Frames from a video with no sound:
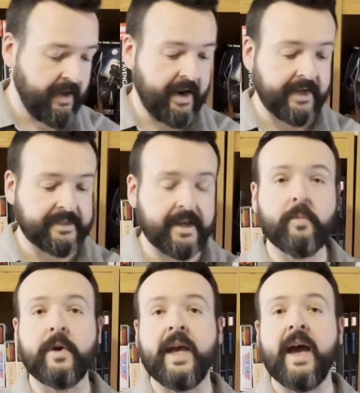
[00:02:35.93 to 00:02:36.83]
Next up
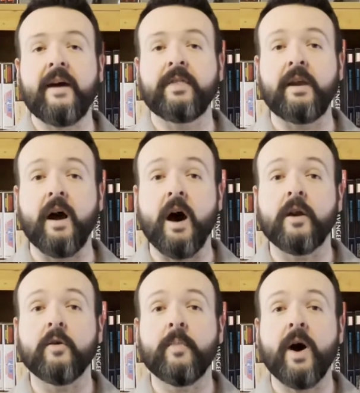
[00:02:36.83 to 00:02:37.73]
we have the
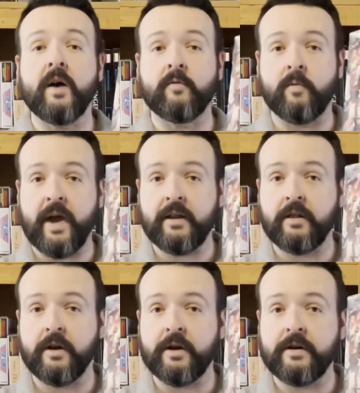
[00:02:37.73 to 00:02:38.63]
Autobot Red
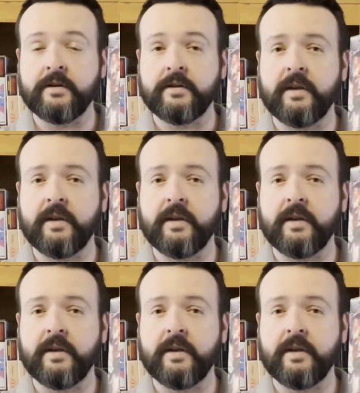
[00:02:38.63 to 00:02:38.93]
Alert.